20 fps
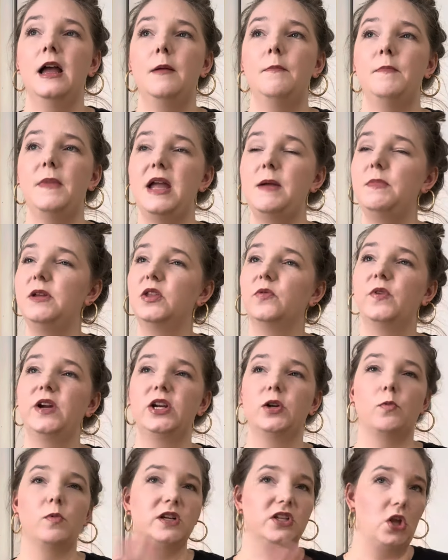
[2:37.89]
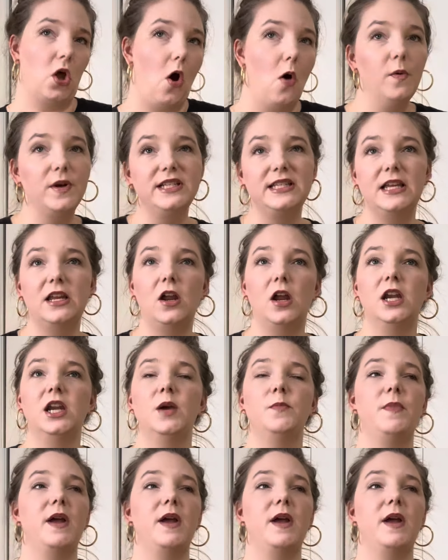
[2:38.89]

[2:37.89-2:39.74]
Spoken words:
maybe the reader was always in on it,